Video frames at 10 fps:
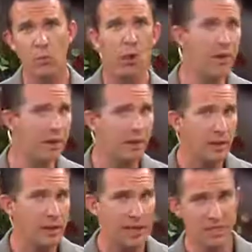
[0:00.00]
wanted,
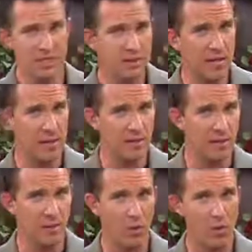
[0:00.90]
he still got
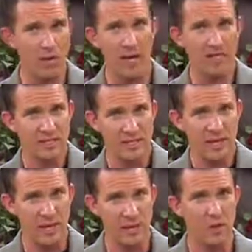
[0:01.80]
the wrong
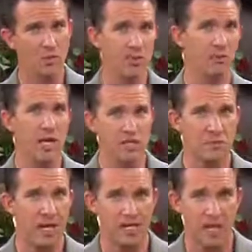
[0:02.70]
mindset. He wants the rich
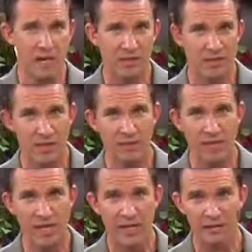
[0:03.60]
man to come and serve
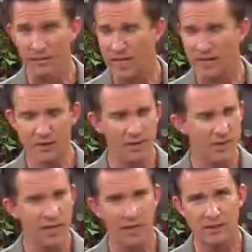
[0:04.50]
him. Can't do
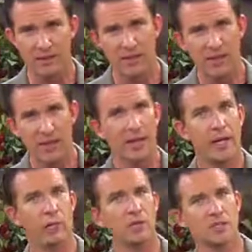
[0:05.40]
that.
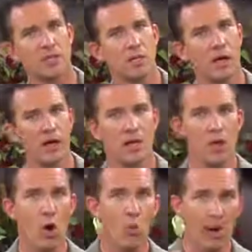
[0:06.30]
He wants somebody to
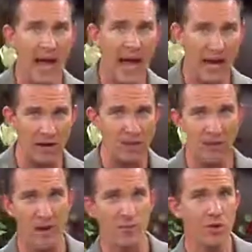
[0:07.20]
go back
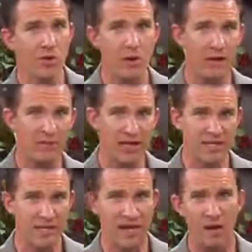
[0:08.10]
from the grave.
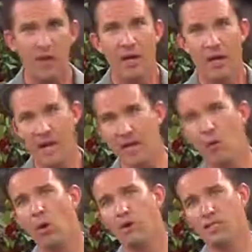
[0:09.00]
Listen now, he
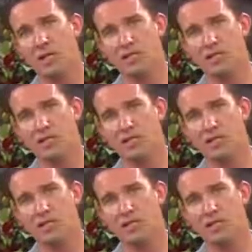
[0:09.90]
wants a